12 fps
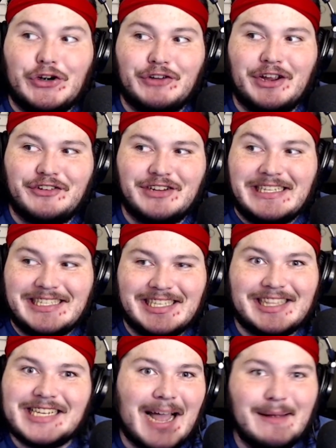re-release at
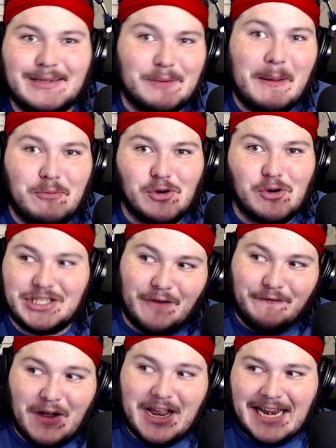the time, so people were still
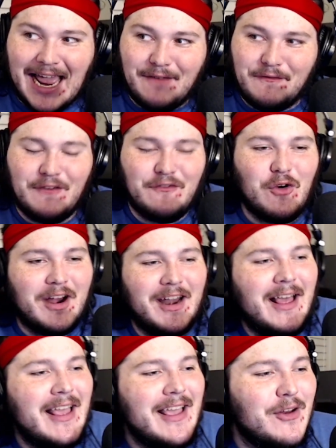fucking hypey for it.
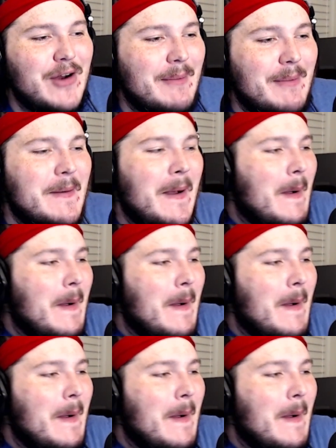You know what I mean?